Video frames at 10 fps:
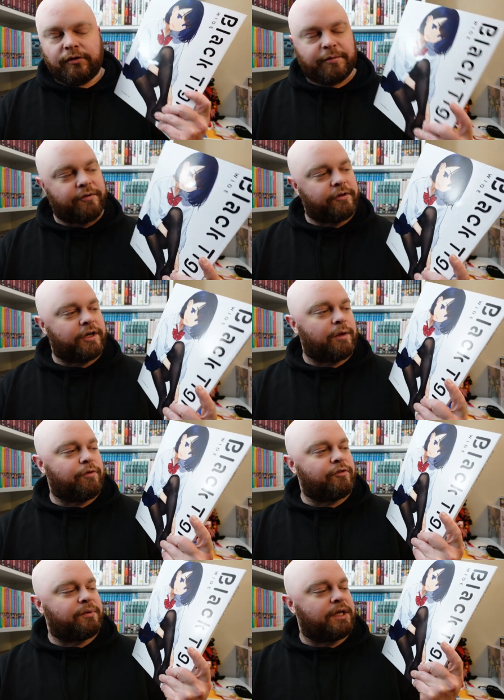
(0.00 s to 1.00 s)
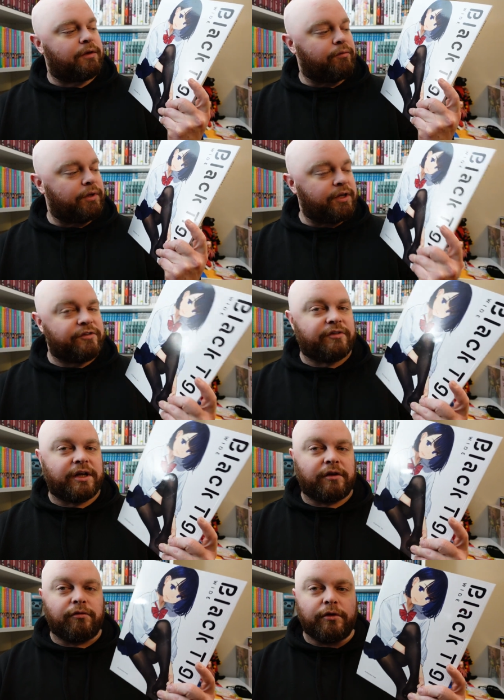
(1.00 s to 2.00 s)
his particular name was, but he released
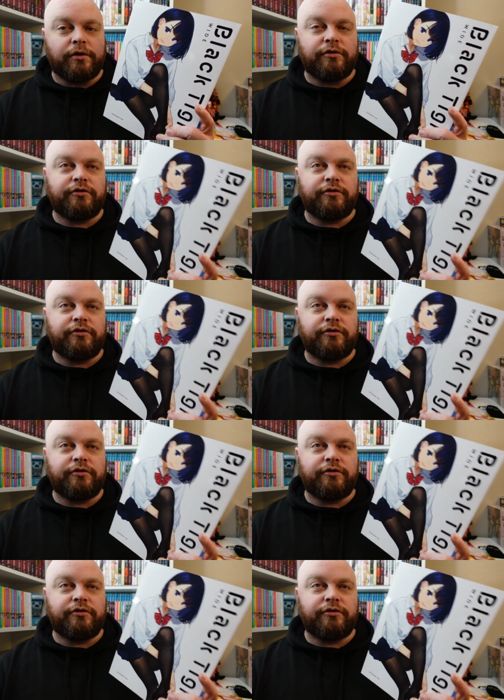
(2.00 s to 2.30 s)
like a really